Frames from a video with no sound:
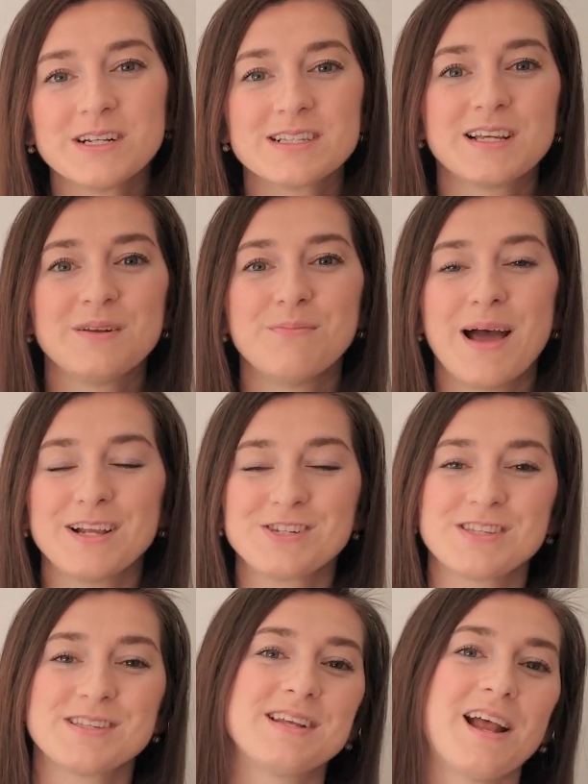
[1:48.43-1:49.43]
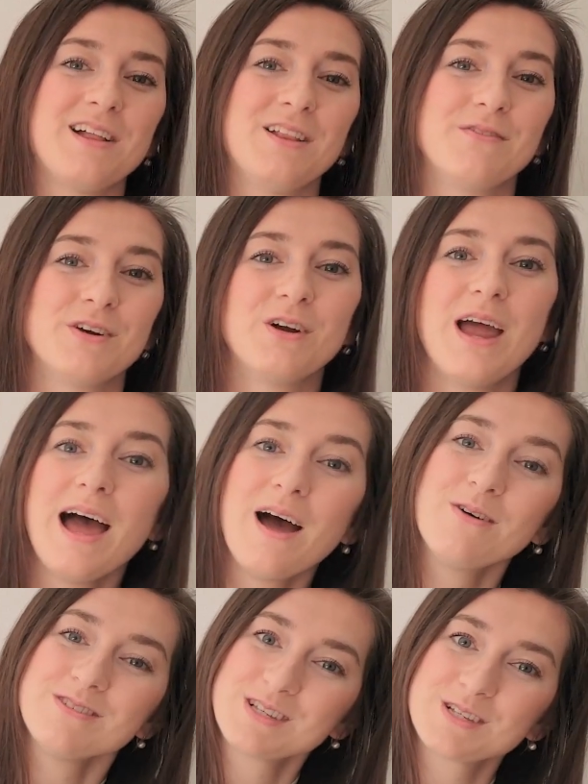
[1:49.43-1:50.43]
It's gonna match the style of our
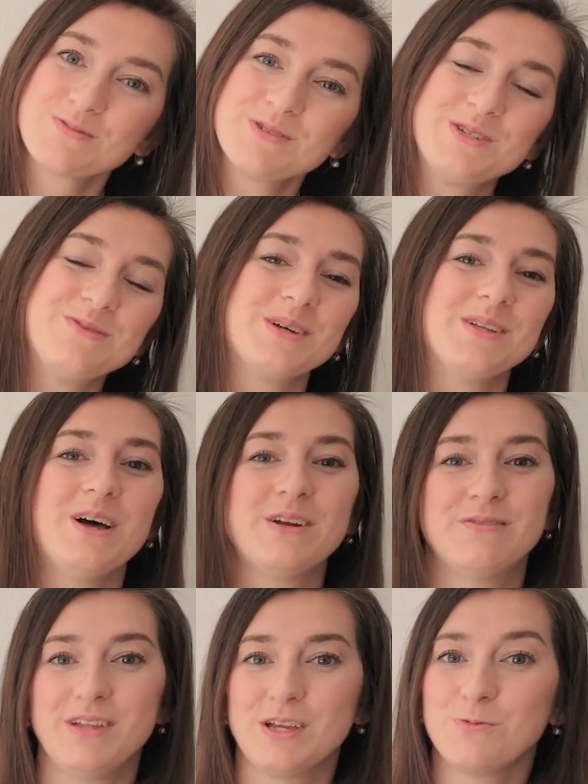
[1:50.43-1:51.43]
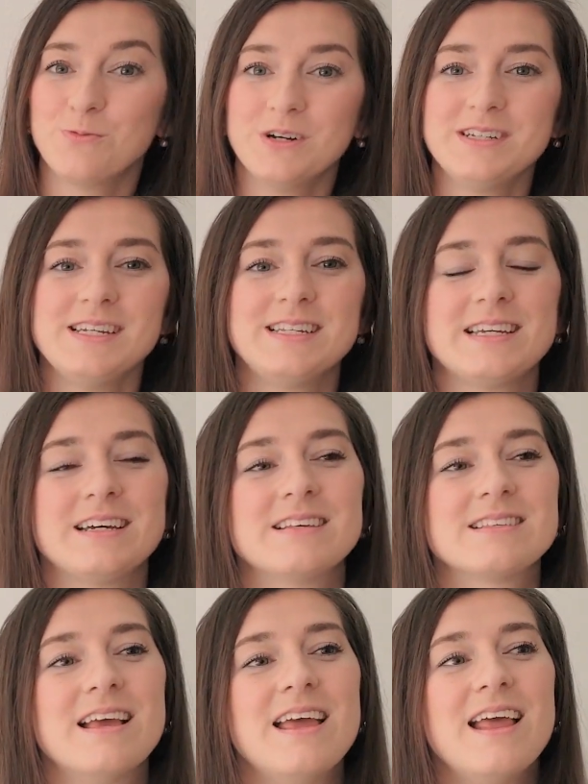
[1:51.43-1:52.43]
house because we're doing a lot of like wood details.